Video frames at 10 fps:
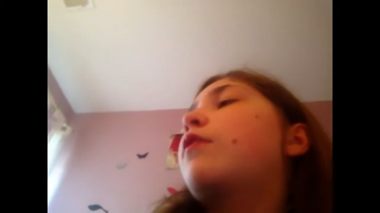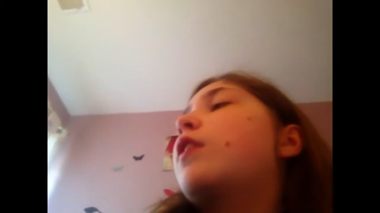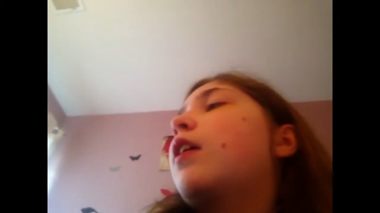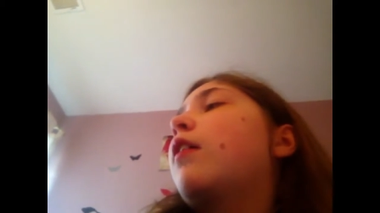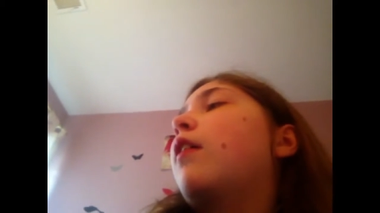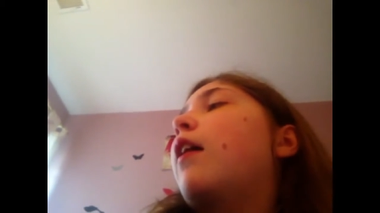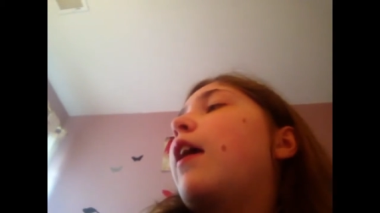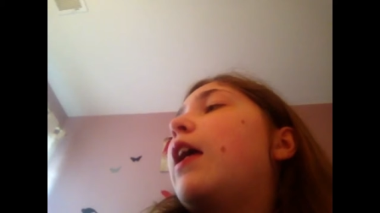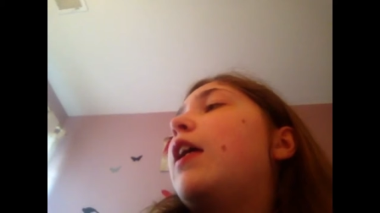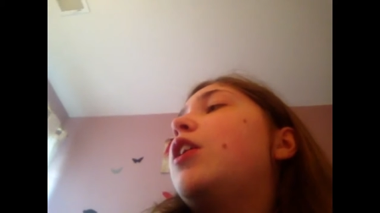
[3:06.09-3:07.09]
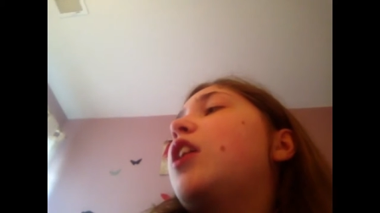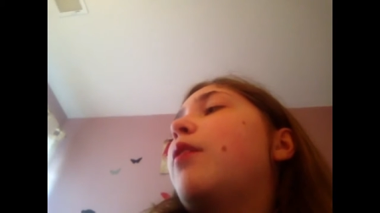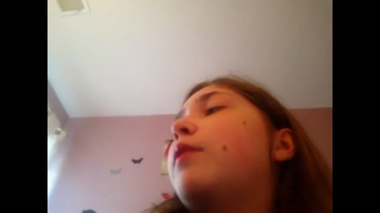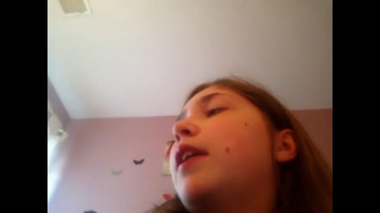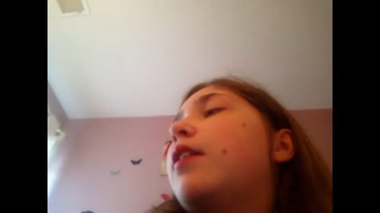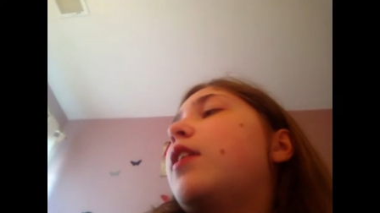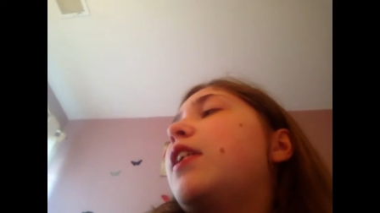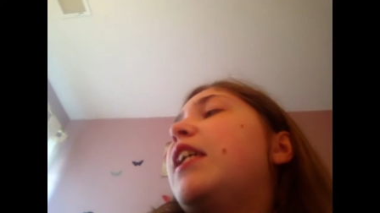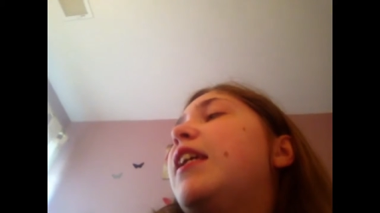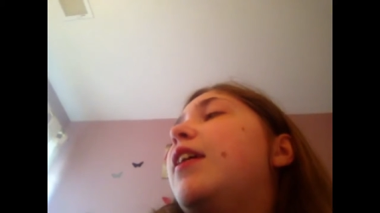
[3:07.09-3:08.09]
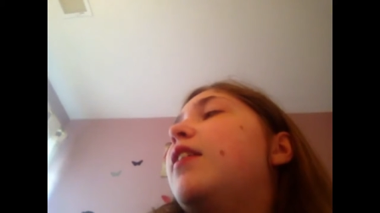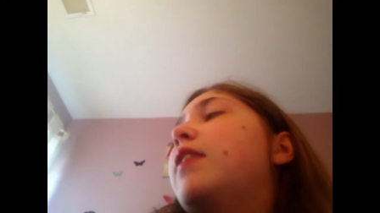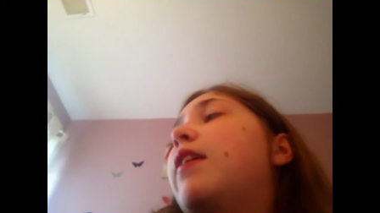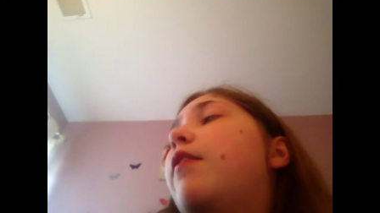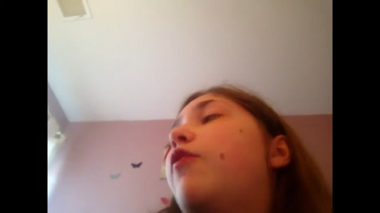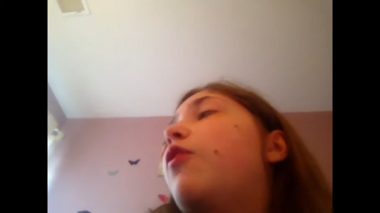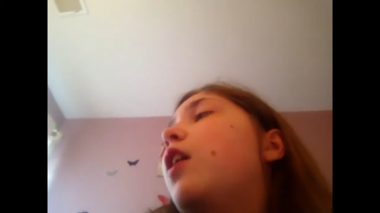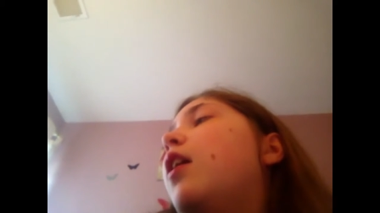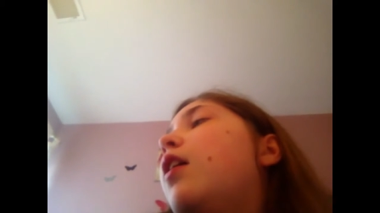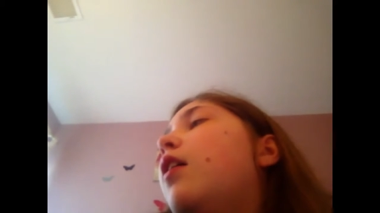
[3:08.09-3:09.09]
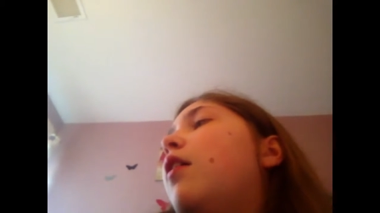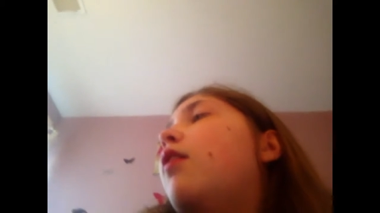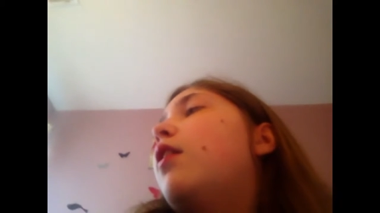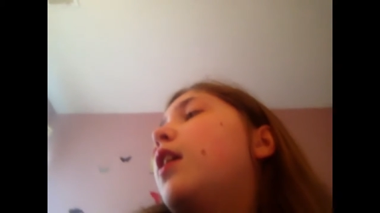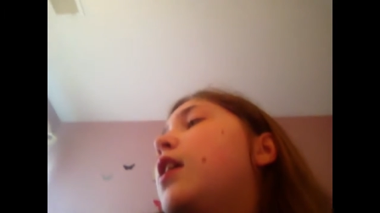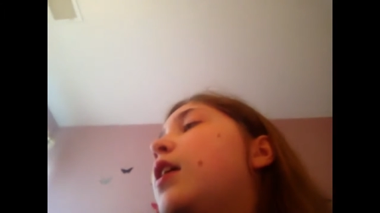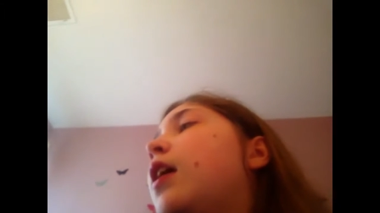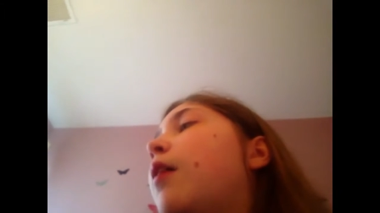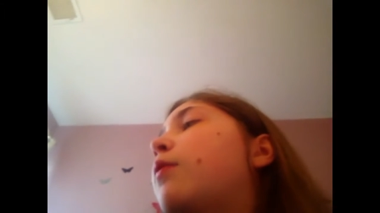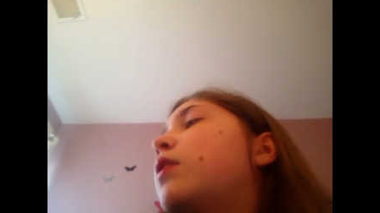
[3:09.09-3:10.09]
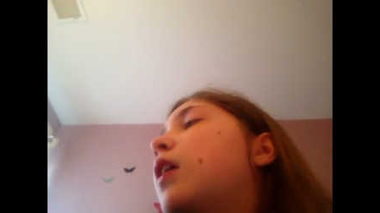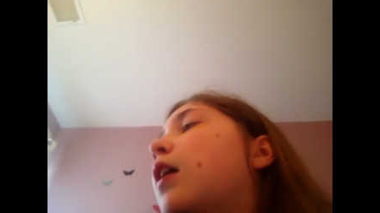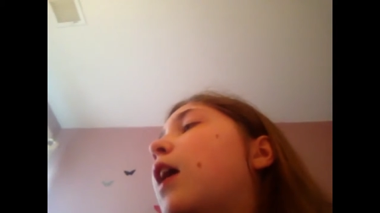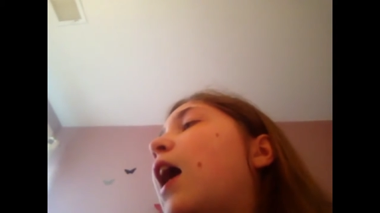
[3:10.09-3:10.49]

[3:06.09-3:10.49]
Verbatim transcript: of saying H, I would say T. Instead of E, I would say